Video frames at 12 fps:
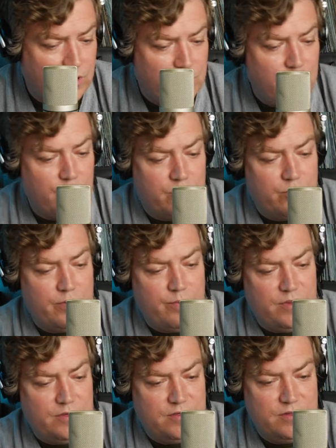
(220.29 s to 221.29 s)
new
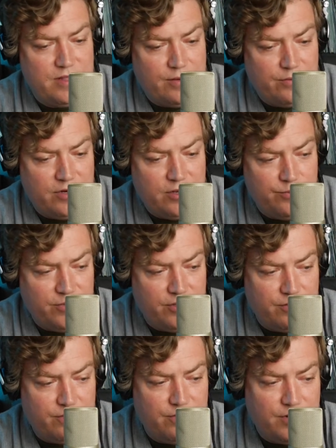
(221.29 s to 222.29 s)
equipment that would help
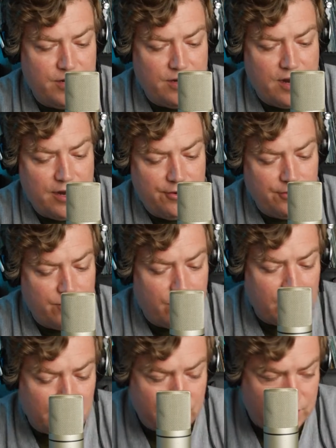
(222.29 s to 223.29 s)
me create higher
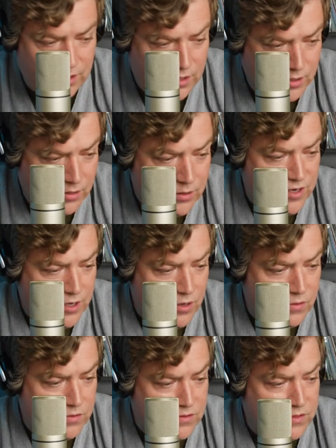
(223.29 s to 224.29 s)
quality
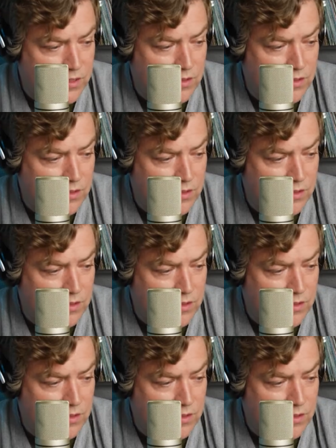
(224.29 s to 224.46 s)
videos.